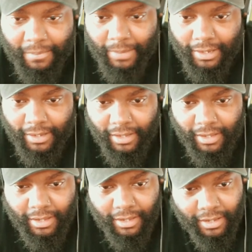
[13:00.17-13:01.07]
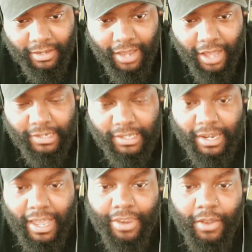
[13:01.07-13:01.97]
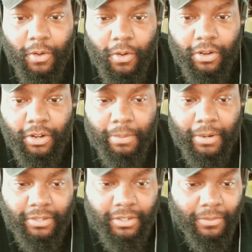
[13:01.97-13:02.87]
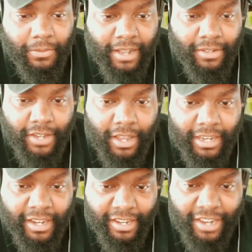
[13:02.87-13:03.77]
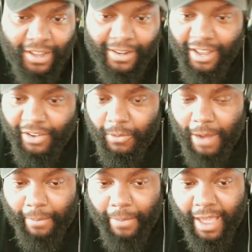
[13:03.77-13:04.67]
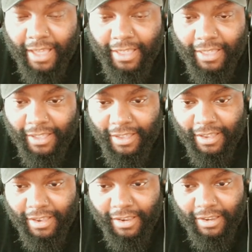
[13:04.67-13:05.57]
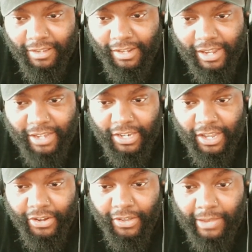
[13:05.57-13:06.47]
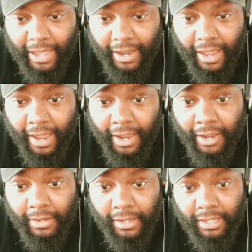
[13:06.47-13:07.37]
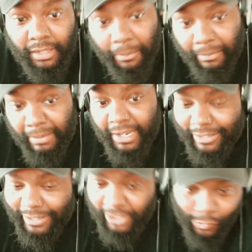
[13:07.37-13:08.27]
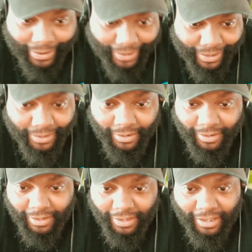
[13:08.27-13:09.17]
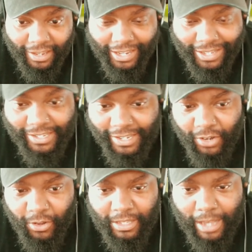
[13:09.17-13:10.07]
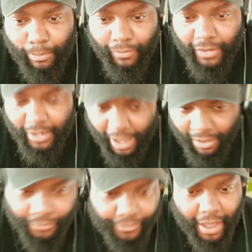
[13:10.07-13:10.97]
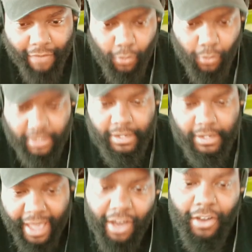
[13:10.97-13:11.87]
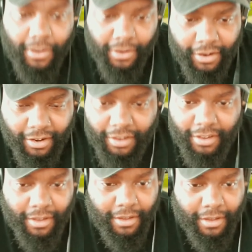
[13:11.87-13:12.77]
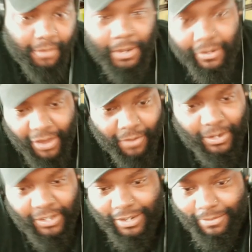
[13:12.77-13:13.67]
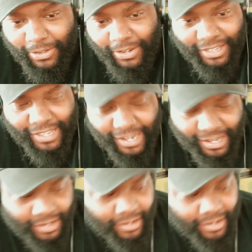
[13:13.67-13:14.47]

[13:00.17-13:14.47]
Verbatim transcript: but y'all just didn't have no older person around y'all leading y'all down the right path to let y'all know, like, hey, this is a means to an end. Let's get on top of it. Now, of course, now, but if y'all would have jumped on it then...